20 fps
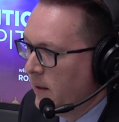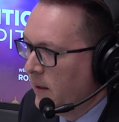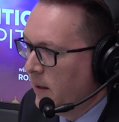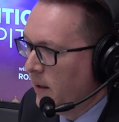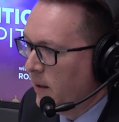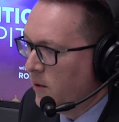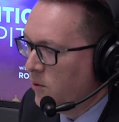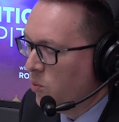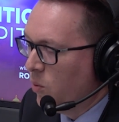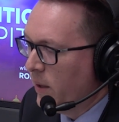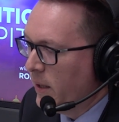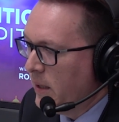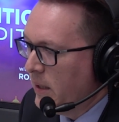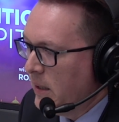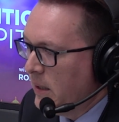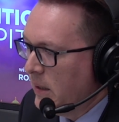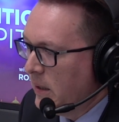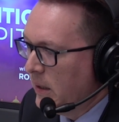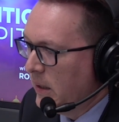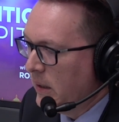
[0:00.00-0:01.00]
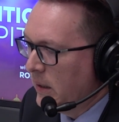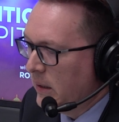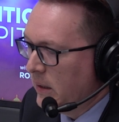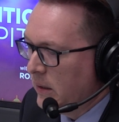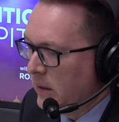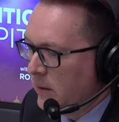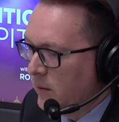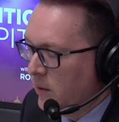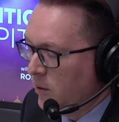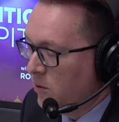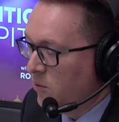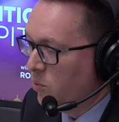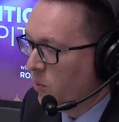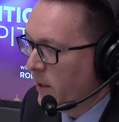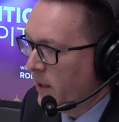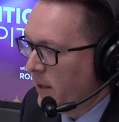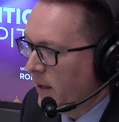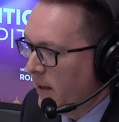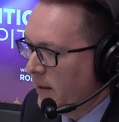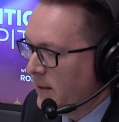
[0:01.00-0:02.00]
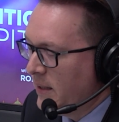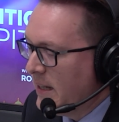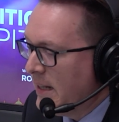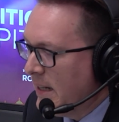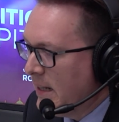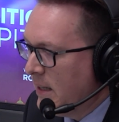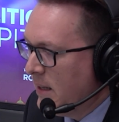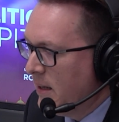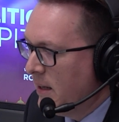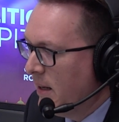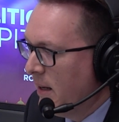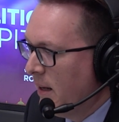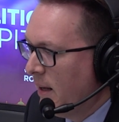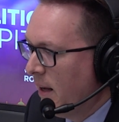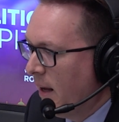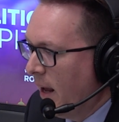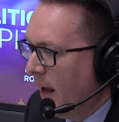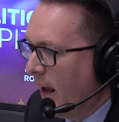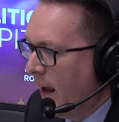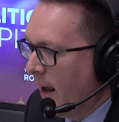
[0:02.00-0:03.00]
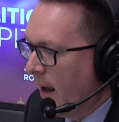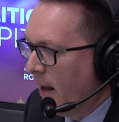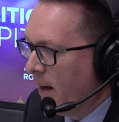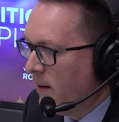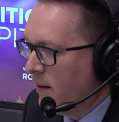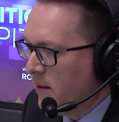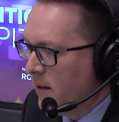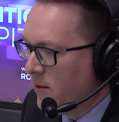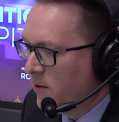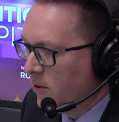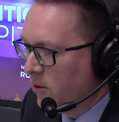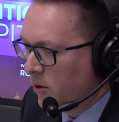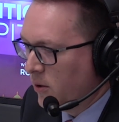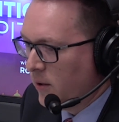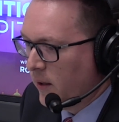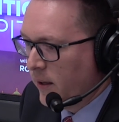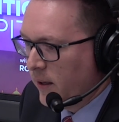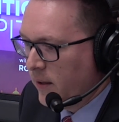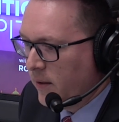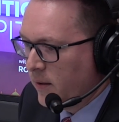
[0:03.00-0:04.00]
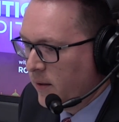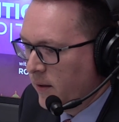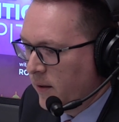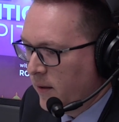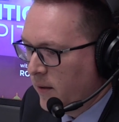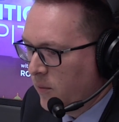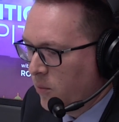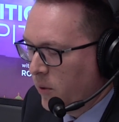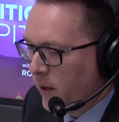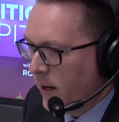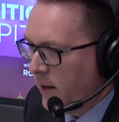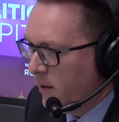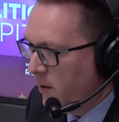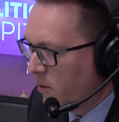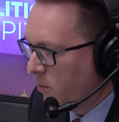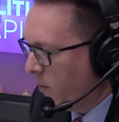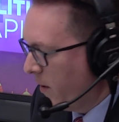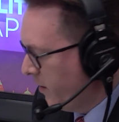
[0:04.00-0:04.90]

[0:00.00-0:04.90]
2019, and it doesn't look like we're heading in the right